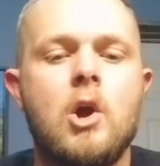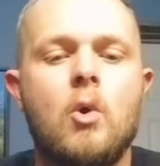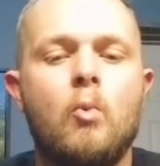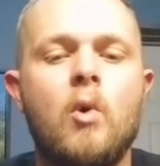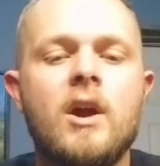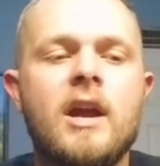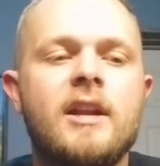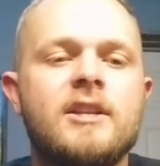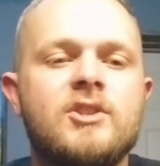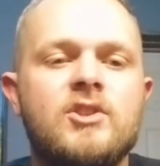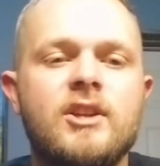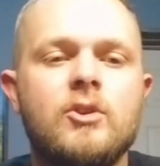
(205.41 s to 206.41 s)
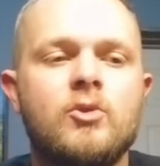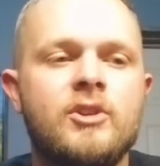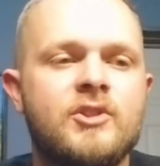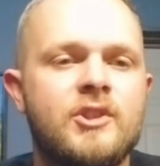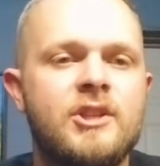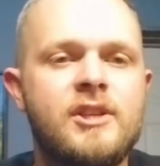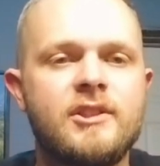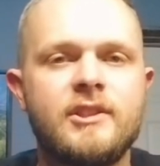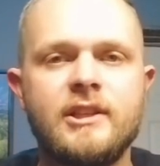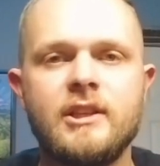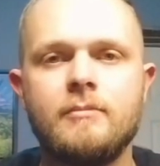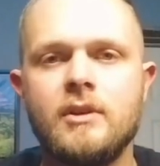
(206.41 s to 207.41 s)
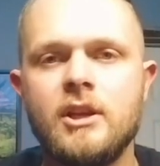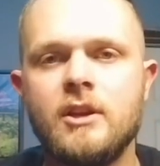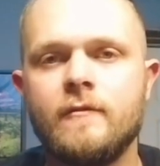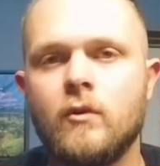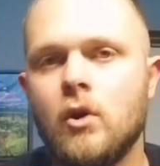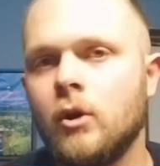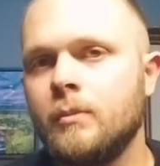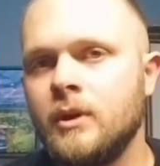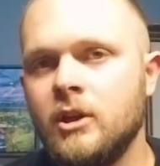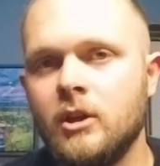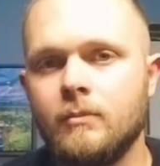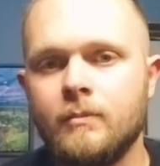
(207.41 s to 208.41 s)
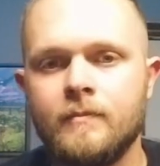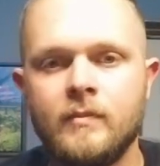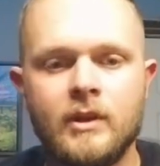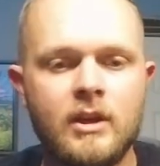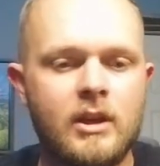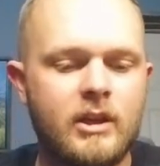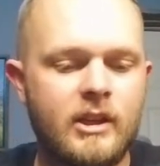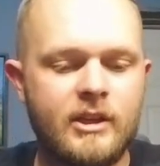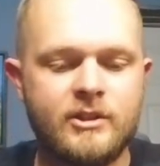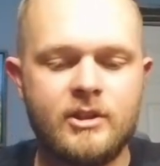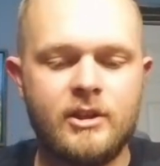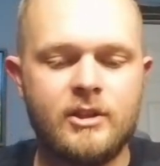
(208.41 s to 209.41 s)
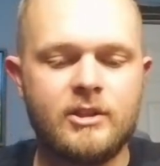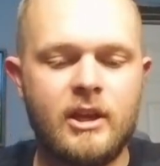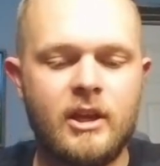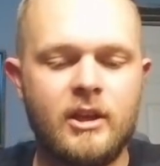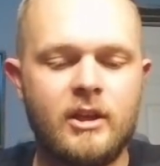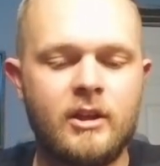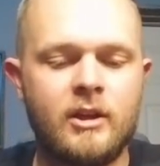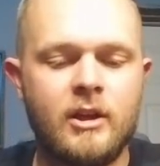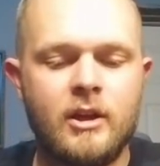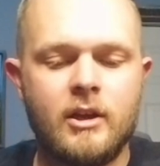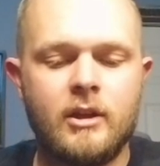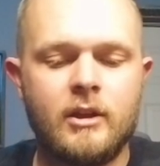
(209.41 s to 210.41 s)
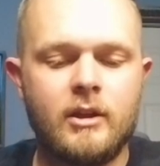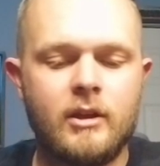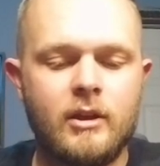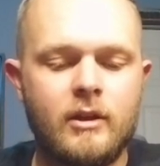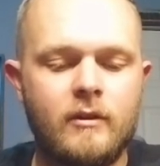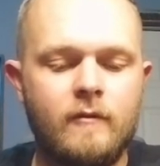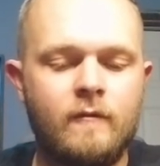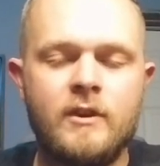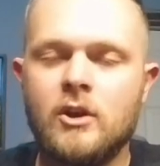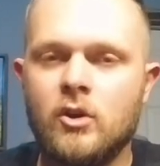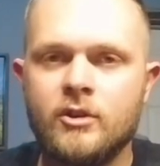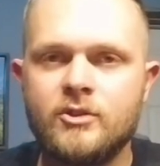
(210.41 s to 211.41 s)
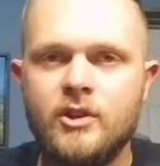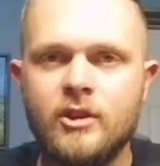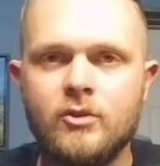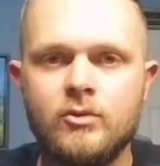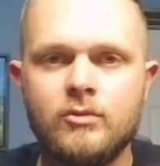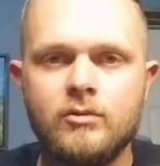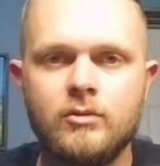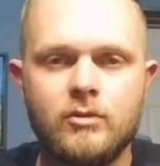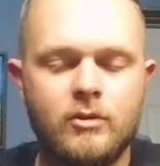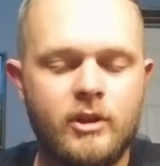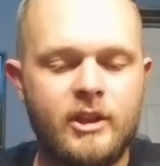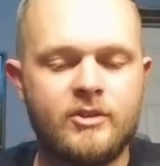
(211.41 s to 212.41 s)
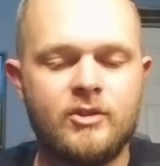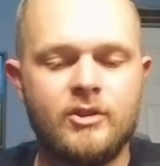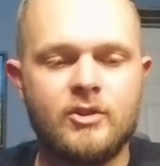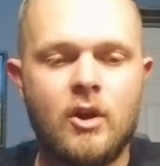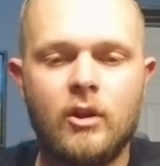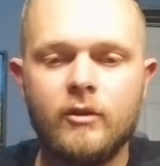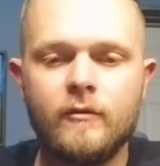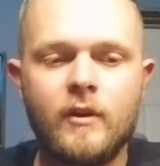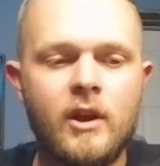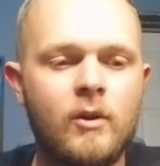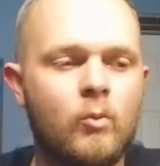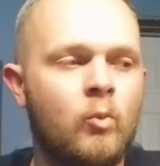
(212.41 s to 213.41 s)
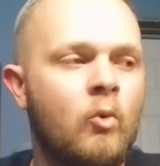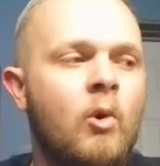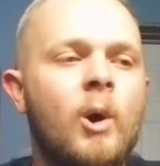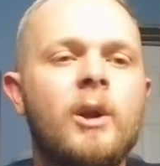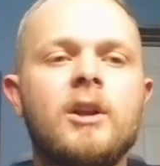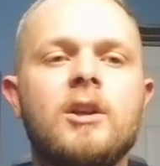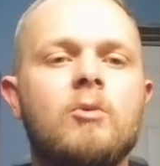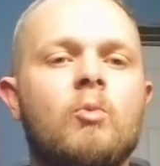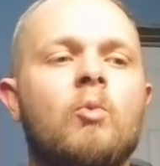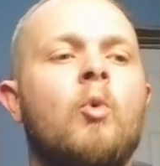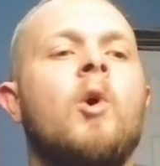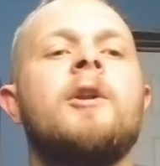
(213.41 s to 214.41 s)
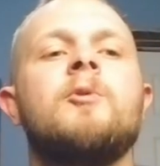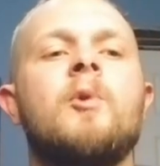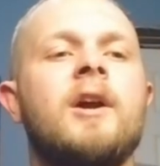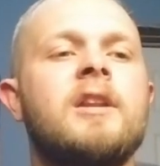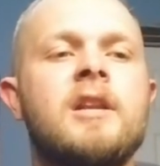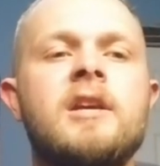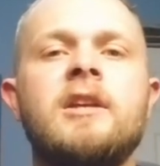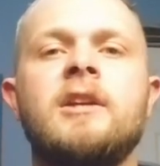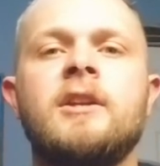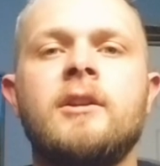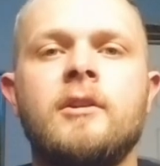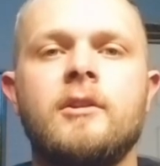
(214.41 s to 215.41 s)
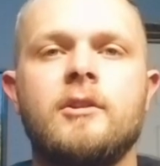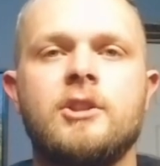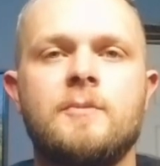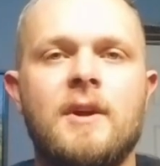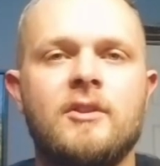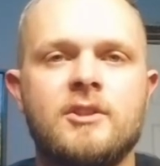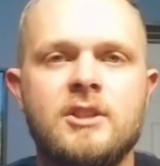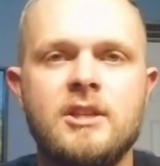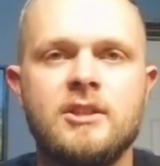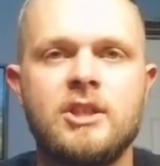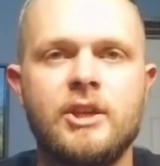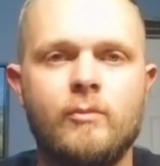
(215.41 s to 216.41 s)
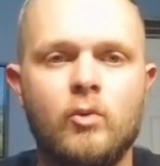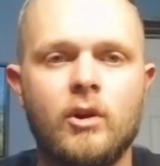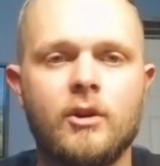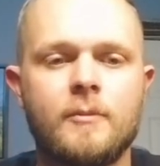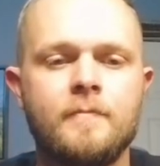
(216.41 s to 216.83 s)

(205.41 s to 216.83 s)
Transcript: what kind of signal does the TCM need for RPM? Is this a VR signal? Is this Hall effect? What do I need to make this TCM work?